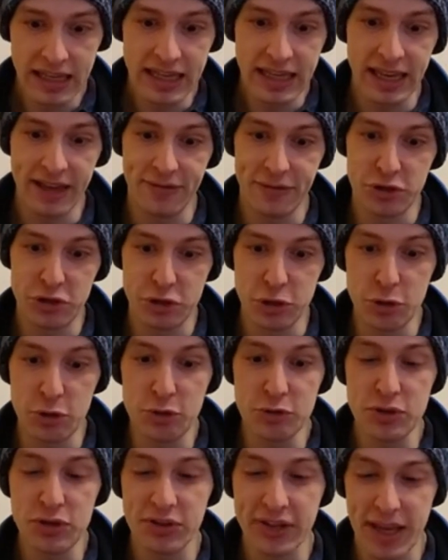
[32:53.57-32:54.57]
If you
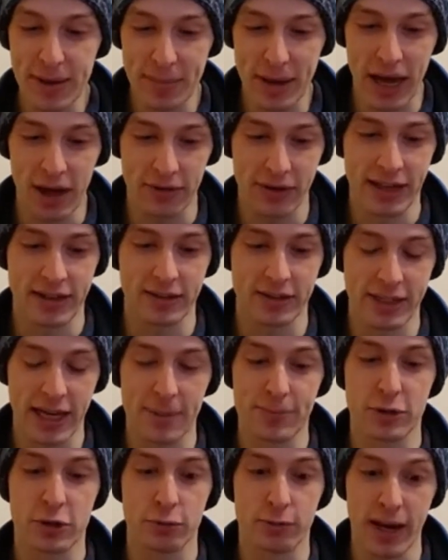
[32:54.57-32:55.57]
choose to leap out and
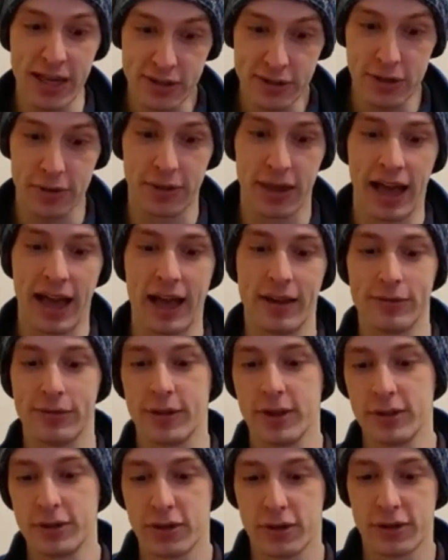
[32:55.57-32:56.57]
attempt to rescue the
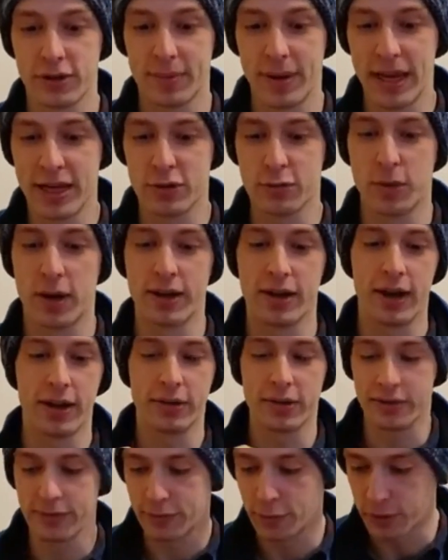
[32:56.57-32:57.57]
halfling, turn to page
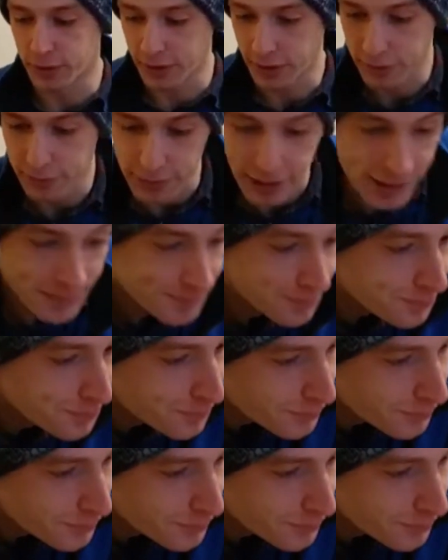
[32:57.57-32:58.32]
143.